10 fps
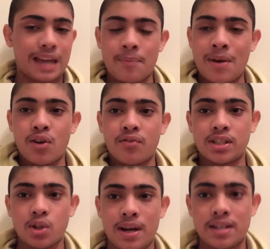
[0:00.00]
I'm out of
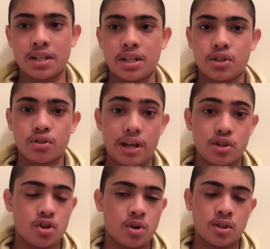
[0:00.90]
video ideas. I
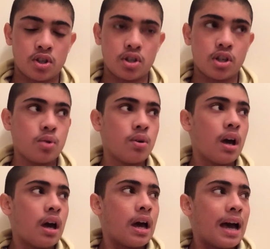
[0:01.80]
don't know what to do.
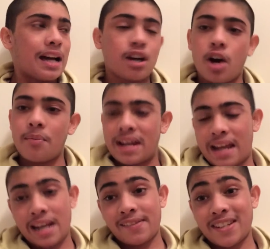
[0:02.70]
I can't
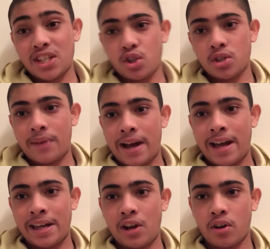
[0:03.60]
make any videos on
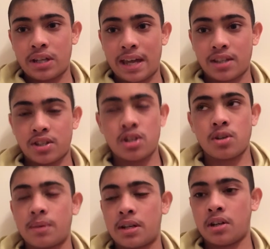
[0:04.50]
my Nokia
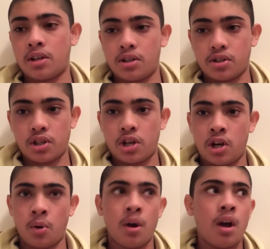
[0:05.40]
X2 because you
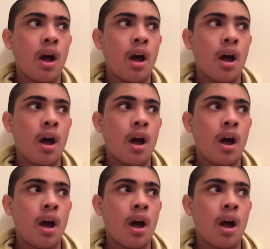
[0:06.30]
know.